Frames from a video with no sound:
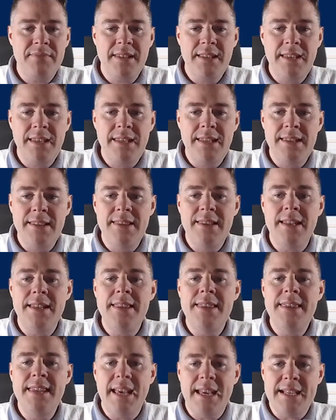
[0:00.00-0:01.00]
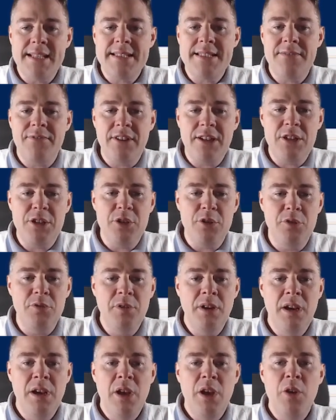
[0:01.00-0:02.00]
in the next video,
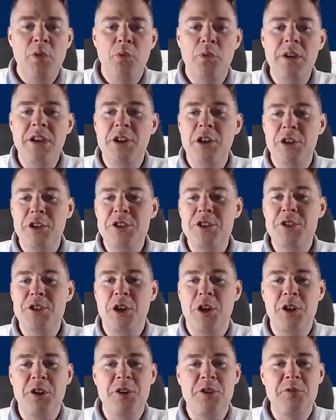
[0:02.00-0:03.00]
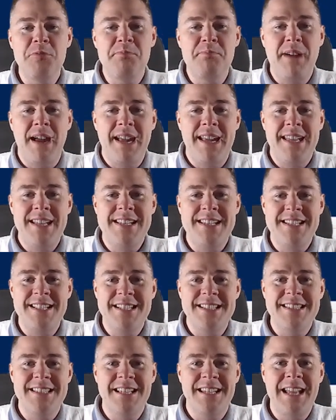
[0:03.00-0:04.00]
we're going to start to package
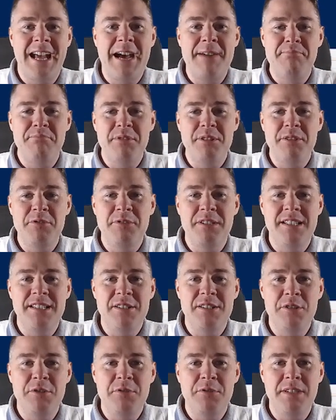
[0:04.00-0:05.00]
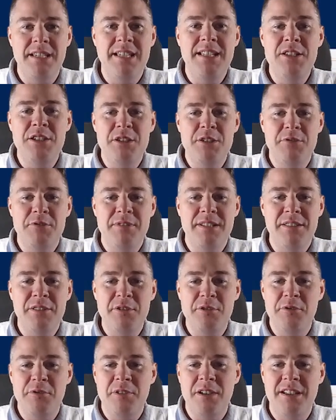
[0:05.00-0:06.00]
this and upload it to Intune and
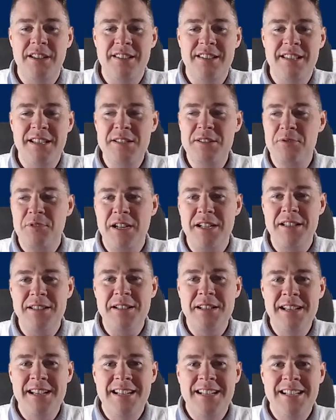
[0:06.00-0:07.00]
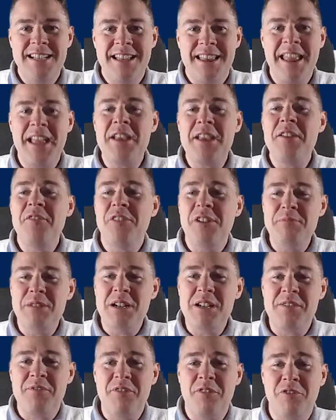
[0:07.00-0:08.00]
do a test run. Thank you very
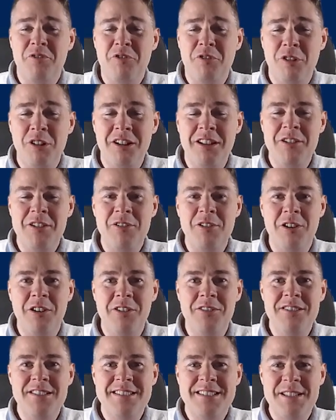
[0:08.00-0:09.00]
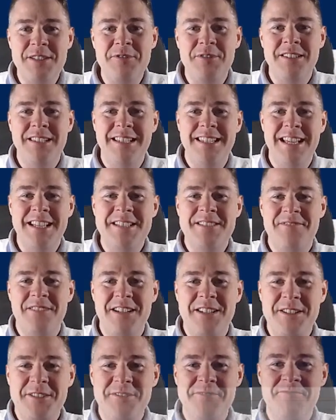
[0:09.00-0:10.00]
much for following along. See you in the next
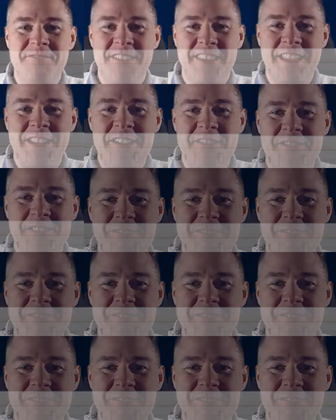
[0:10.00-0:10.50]
video. Thank you very